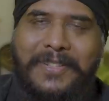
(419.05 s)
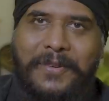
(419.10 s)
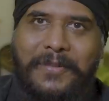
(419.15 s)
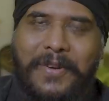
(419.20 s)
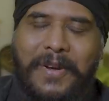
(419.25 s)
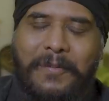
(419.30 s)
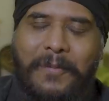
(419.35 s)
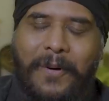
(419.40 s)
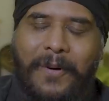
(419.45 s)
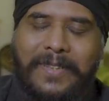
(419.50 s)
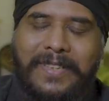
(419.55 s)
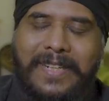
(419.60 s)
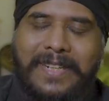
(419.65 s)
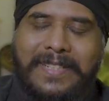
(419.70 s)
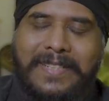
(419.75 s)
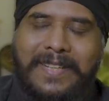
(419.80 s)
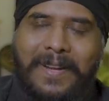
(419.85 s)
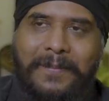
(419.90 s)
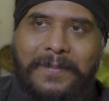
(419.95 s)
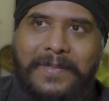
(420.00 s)
So we
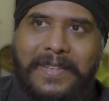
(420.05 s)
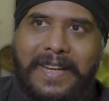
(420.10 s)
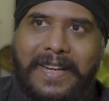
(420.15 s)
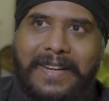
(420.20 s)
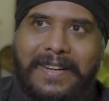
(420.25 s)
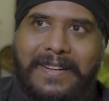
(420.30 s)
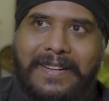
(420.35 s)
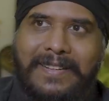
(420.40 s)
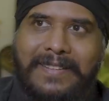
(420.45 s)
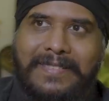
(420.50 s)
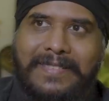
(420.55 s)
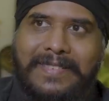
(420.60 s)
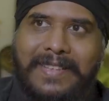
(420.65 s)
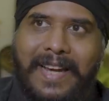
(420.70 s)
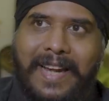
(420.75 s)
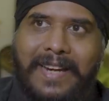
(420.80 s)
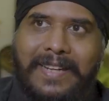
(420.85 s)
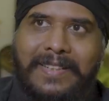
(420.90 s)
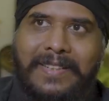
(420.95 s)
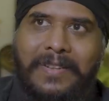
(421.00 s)
wanted something
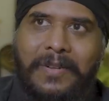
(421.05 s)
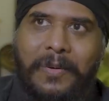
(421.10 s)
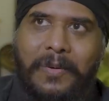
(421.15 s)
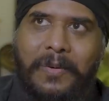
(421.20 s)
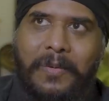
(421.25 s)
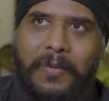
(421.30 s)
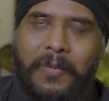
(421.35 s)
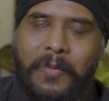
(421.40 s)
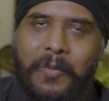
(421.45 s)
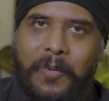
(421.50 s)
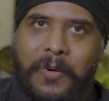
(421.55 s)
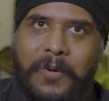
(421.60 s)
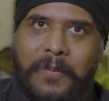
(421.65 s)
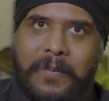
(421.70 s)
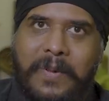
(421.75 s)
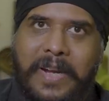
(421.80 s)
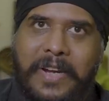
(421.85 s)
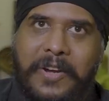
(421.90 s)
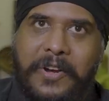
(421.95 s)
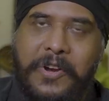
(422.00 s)
that would
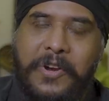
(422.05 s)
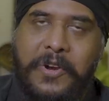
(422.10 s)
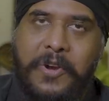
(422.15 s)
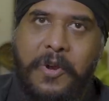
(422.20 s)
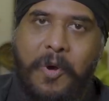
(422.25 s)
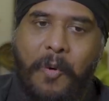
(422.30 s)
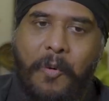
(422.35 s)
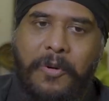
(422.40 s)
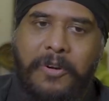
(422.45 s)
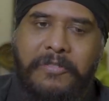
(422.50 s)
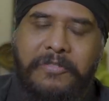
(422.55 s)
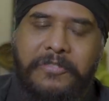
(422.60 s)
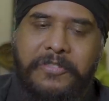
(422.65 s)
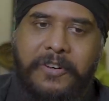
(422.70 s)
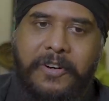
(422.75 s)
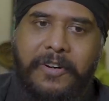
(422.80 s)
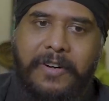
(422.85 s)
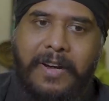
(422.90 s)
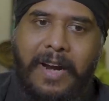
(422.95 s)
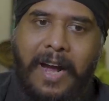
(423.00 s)
be known
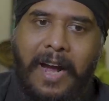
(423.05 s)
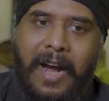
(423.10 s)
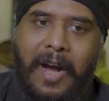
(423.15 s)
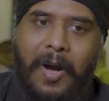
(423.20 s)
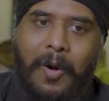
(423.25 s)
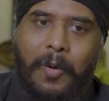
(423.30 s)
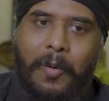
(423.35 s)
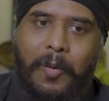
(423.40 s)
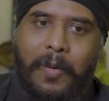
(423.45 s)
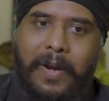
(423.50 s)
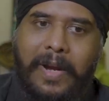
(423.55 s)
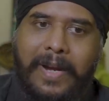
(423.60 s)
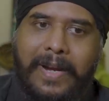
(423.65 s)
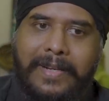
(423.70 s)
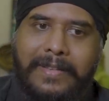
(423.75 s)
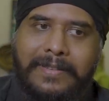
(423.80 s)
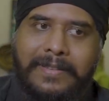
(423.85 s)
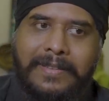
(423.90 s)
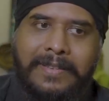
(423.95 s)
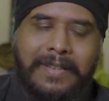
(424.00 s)
for how
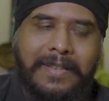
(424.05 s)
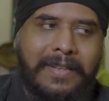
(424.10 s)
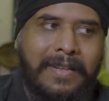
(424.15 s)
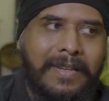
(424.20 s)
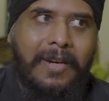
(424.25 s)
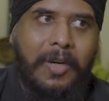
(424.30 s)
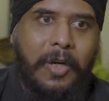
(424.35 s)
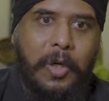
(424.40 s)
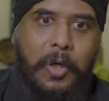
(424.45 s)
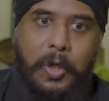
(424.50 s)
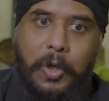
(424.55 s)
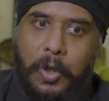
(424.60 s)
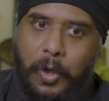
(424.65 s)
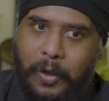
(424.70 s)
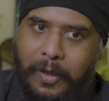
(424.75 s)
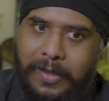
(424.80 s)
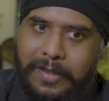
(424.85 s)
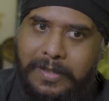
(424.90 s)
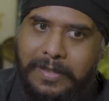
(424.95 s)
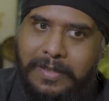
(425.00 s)
it
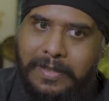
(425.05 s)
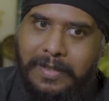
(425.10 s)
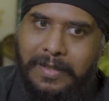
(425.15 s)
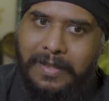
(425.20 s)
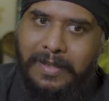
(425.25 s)
looks.